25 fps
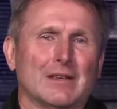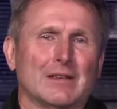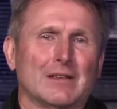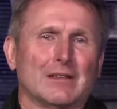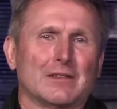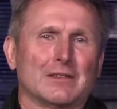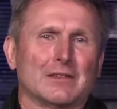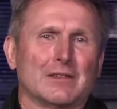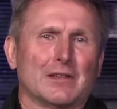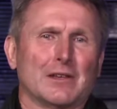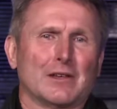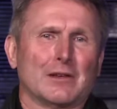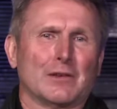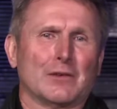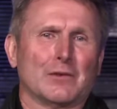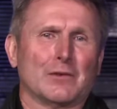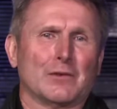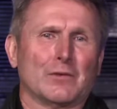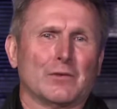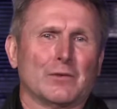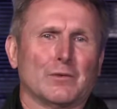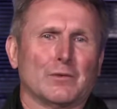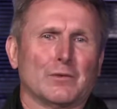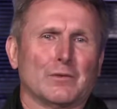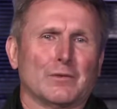
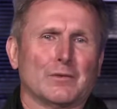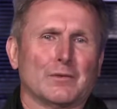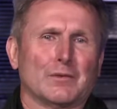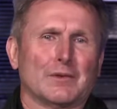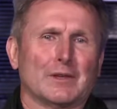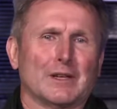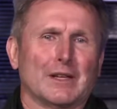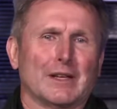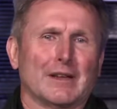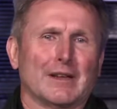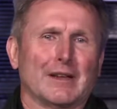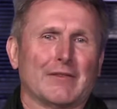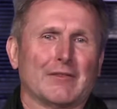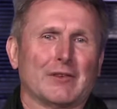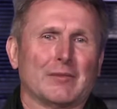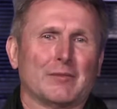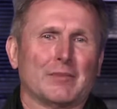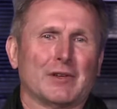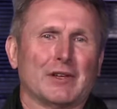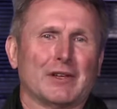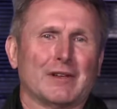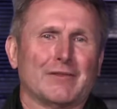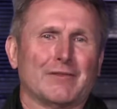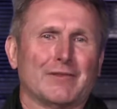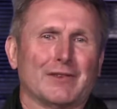So, having
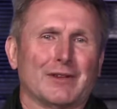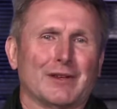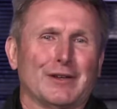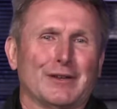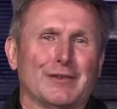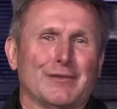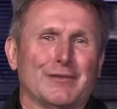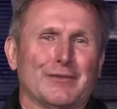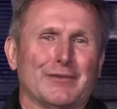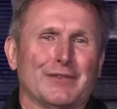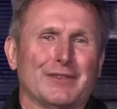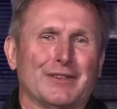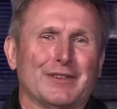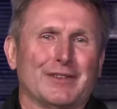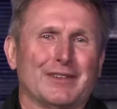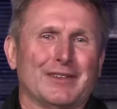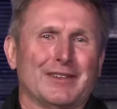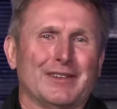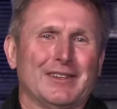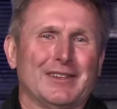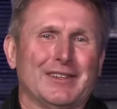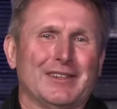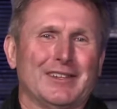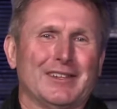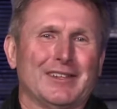been involved
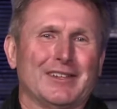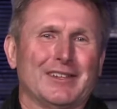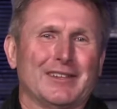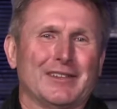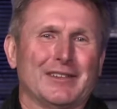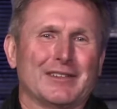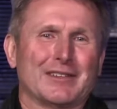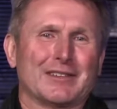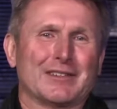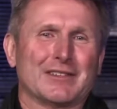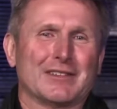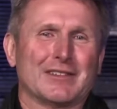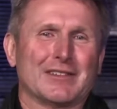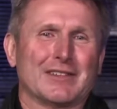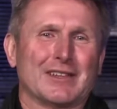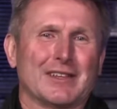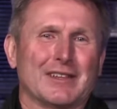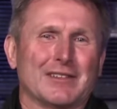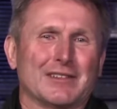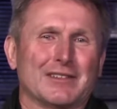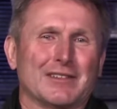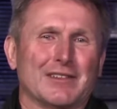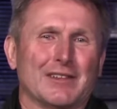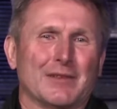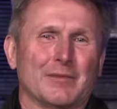in the CEO
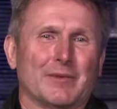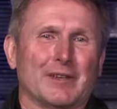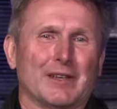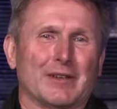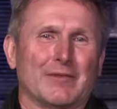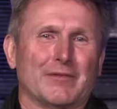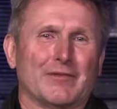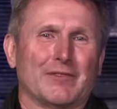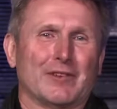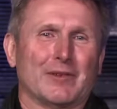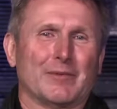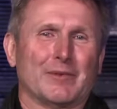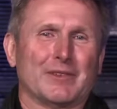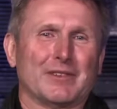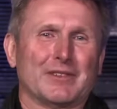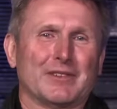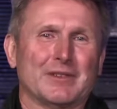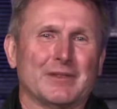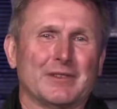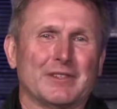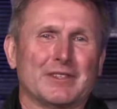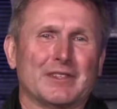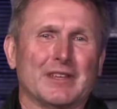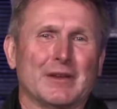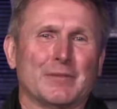Sleepout from its
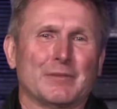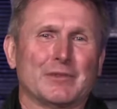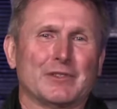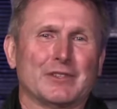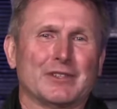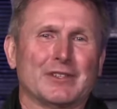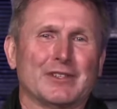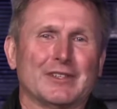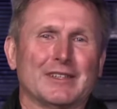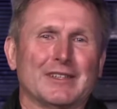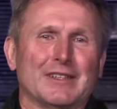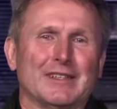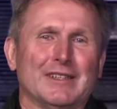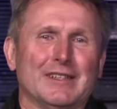inception,